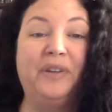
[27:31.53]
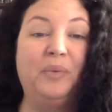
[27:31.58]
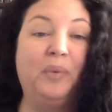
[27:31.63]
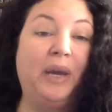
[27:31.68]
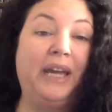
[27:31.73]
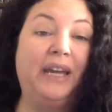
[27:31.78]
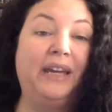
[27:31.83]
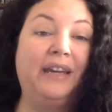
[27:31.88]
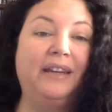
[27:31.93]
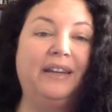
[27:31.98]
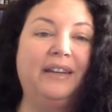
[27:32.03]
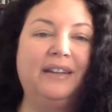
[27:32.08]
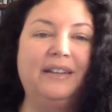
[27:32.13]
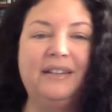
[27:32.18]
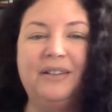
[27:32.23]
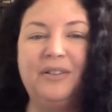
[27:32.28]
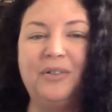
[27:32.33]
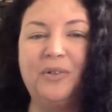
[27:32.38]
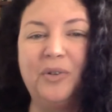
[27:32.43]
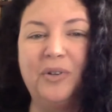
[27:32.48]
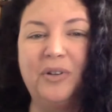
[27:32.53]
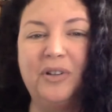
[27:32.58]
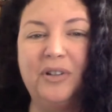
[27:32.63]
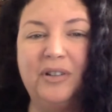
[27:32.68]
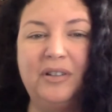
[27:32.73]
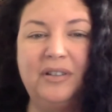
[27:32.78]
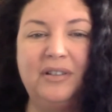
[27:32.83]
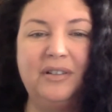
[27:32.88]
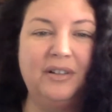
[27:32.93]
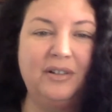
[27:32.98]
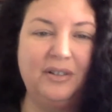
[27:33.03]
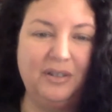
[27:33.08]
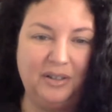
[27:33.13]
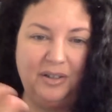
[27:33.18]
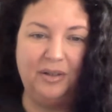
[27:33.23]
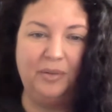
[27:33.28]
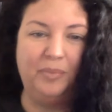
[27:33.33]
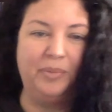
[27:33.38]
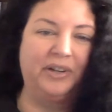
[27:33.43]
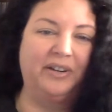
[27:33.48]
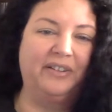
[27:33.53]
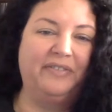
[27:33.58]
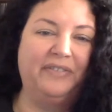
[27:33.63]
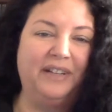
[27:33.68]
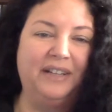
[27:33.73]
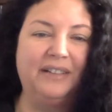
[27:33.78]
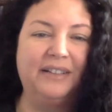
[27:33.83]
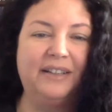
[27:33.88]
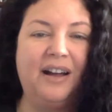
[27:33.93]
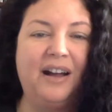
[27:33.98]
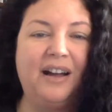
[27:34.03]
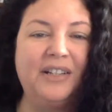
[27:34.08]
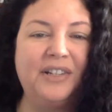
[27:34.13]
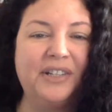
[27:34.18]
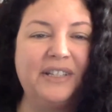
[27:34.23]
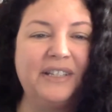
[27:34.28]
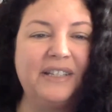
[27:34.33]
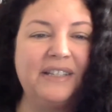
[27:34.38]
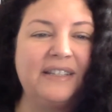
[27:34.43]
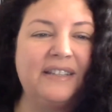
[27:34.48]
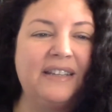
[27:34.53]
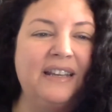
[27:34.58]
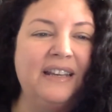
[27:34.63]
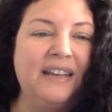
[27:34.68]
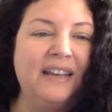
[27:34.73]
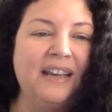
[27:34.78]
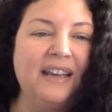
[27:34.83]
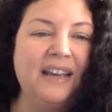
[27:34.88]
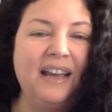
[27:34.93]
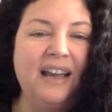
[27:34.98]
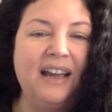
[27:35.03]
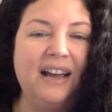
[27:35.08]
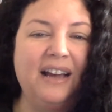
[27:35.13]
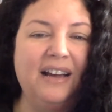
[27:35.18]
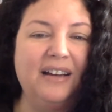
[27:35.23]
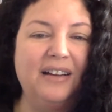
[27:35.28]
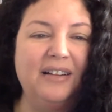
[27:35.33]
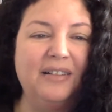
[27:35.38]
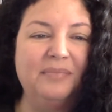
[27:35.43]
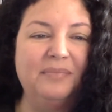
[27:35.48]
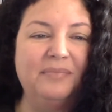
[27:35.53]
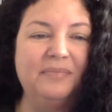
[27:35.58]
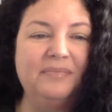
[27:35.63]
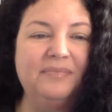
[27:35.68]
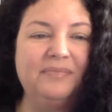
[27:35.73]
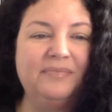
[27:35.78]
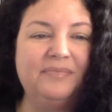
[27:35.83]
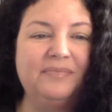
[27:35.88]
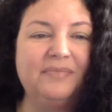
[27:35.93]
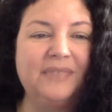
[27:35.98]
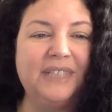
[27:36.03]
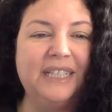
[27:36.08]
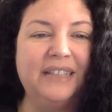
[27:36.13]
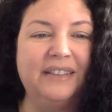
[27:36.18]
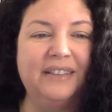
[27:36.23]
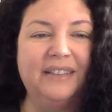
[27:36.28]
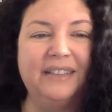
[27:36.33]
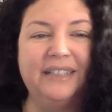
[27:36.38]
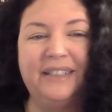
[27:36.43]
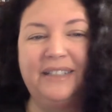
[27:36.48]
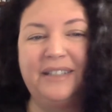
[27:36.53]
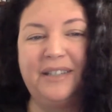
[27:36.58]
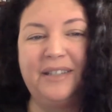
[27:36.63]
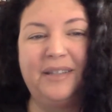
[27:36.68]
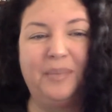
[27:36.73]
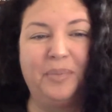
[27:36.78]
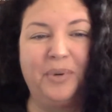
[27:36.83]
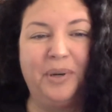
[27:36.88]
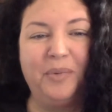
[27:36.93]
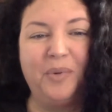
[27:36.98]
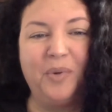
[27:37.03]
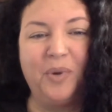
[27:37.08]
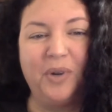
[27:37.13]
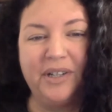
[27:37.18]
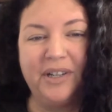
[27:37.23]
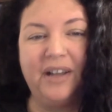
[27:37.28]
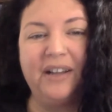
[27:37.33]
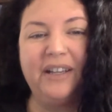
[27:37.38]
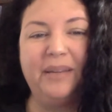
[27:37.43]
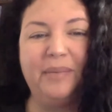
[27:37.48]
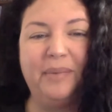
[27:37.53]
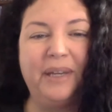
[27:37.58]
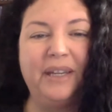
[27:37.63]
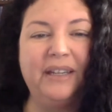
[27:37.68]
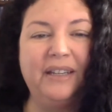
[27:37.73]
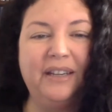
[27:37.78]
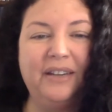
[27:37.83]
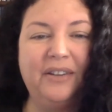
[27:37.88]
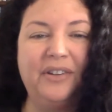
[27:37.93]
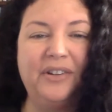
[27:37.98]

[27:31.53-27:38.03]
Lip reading: Wade or Obergefell and Hodges in the leaked Supreme Court document.